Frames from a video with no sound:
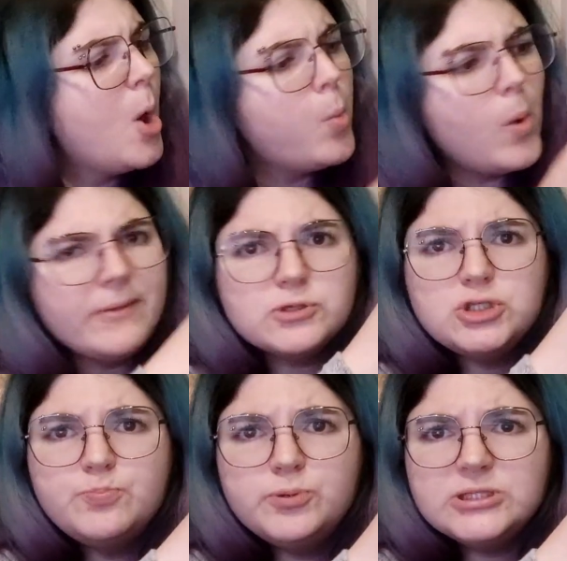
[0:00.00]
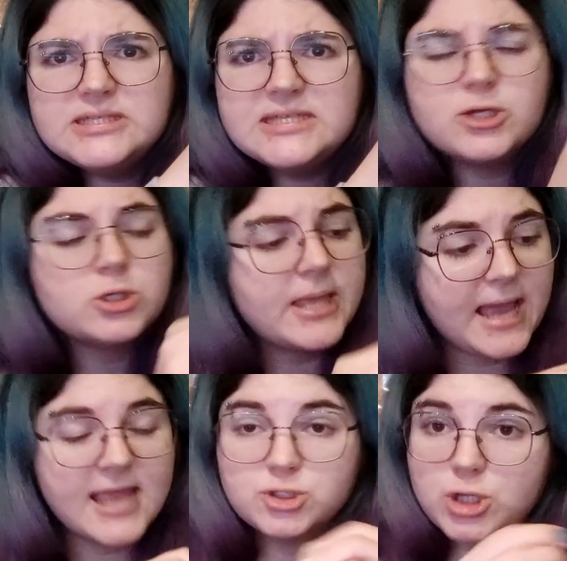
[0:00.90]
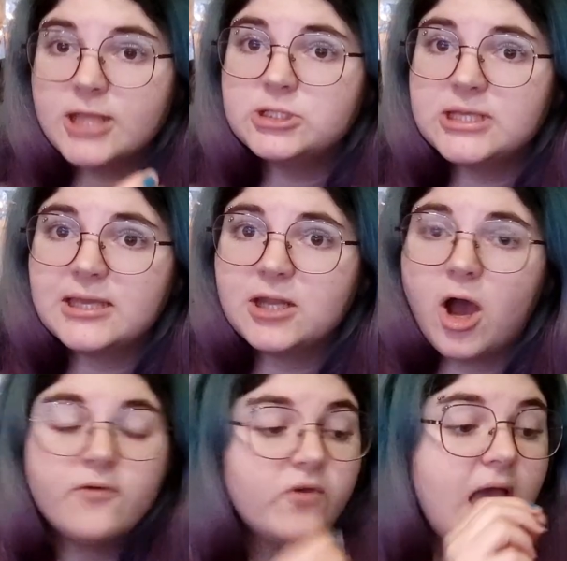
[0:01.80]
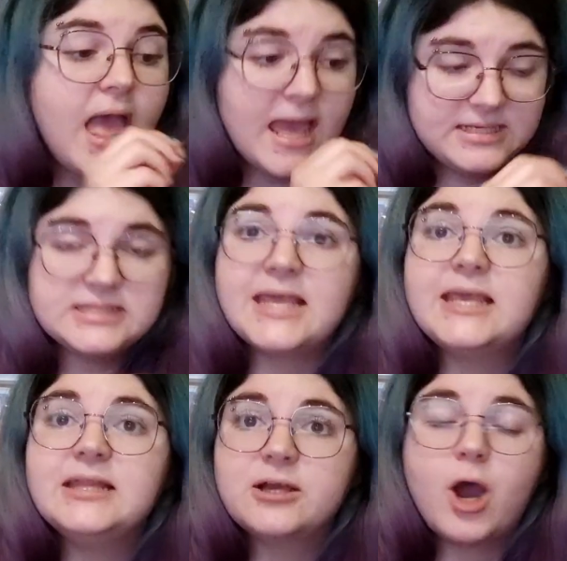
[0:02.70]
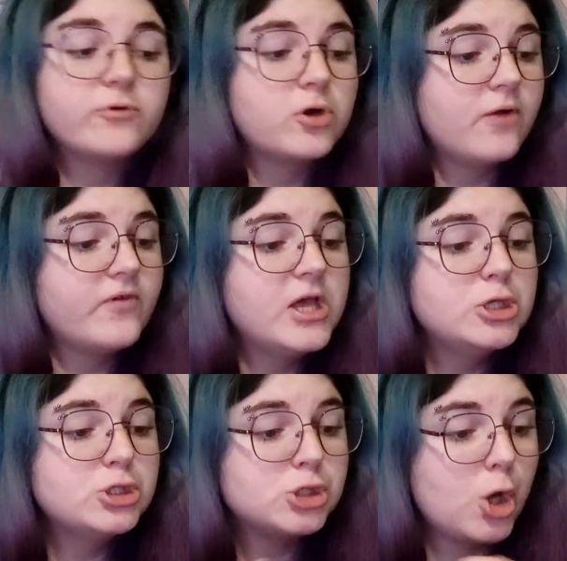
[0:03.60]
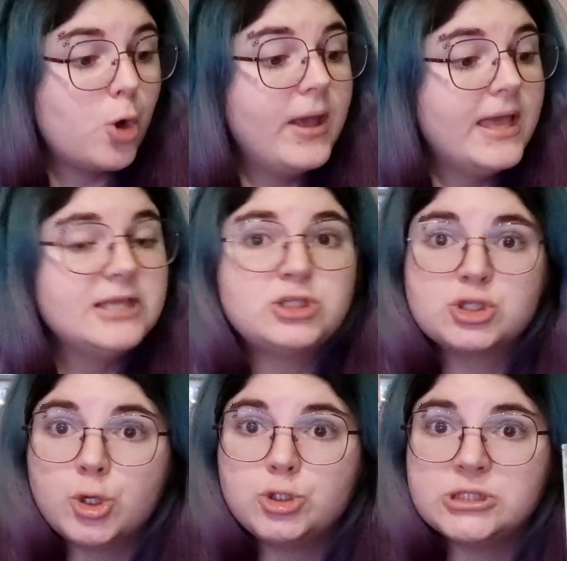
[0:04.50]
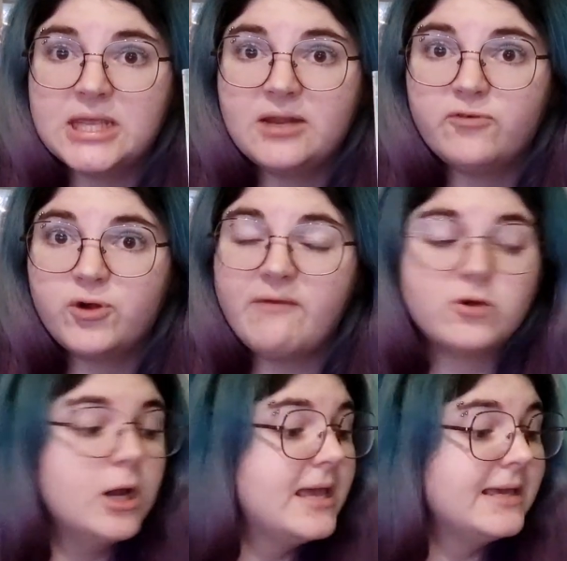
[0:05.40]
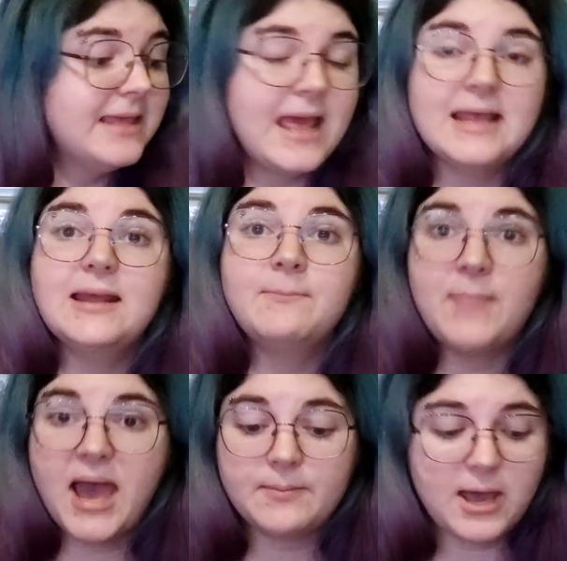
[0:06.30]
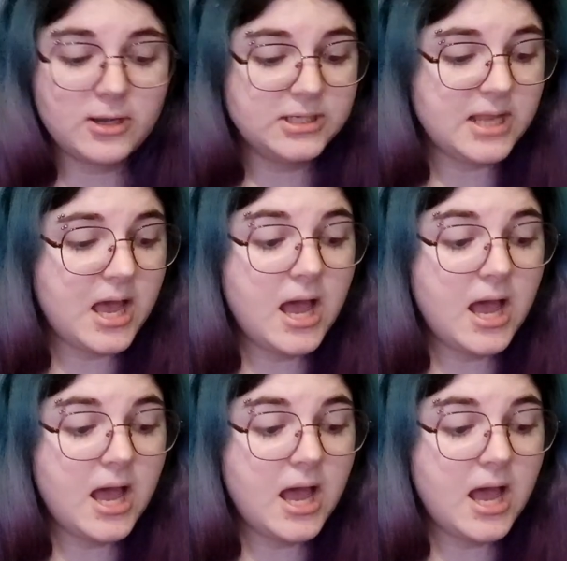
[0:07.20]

Why would you put a sticker? Like, I tried to take it off, and it's taking the cover off. So it's just going to stay there forever. And I'm mad about it.